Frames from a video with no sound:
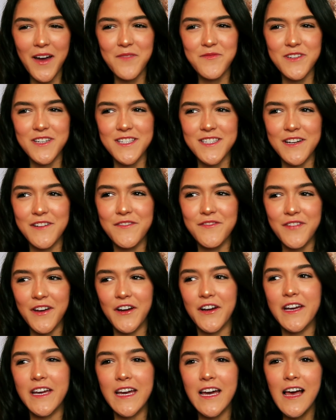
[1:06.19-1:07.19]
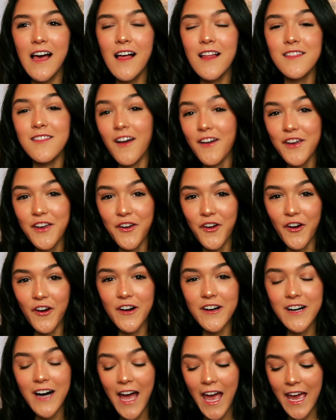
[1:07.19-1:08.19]
I'm just a very lucky
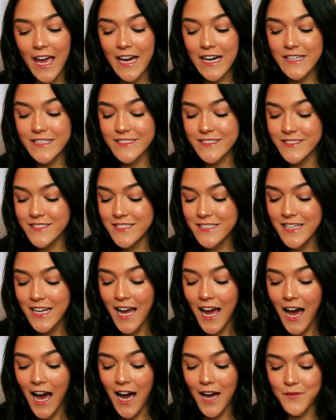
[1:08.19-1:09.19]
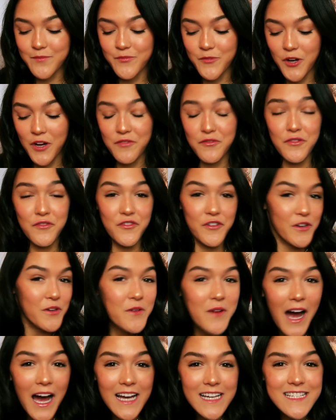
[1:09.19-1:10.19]
girl, and I'm grateful for you
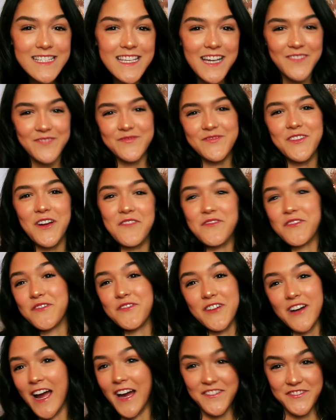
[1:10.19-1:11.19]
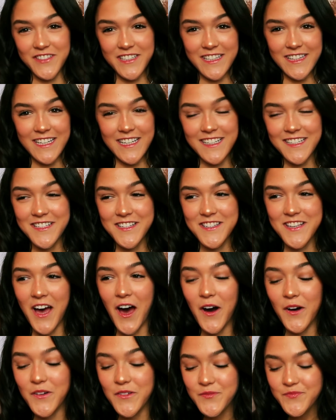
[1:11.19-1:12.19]
guys. I'm grateful for everything.
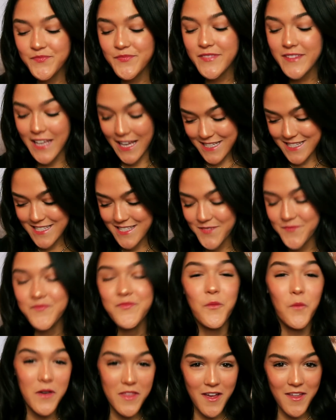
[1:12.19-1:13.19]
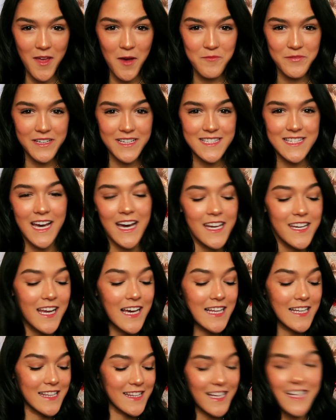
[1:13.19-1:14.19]
So yes, with all that being said,
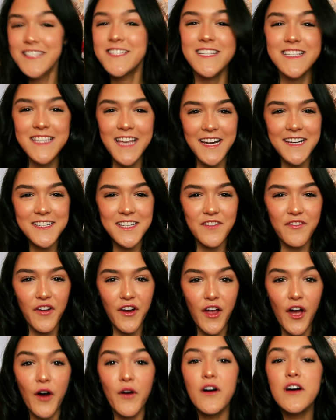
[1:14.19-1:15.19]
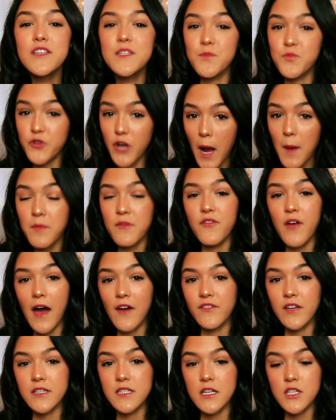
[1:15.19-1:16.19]
let's just get into the video. Subscribe if you
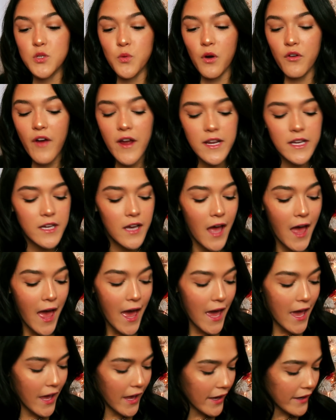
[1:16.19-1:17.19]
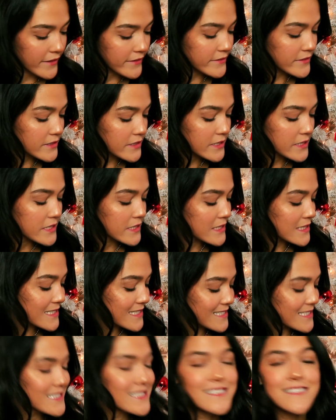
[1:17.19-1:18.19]
have not done so already, and
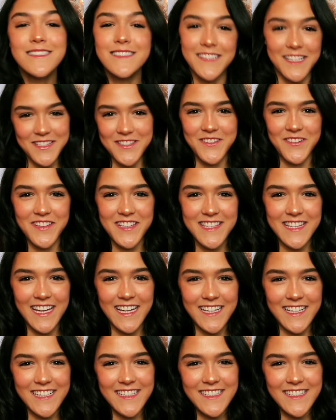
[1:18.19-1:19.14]
let's do this thing.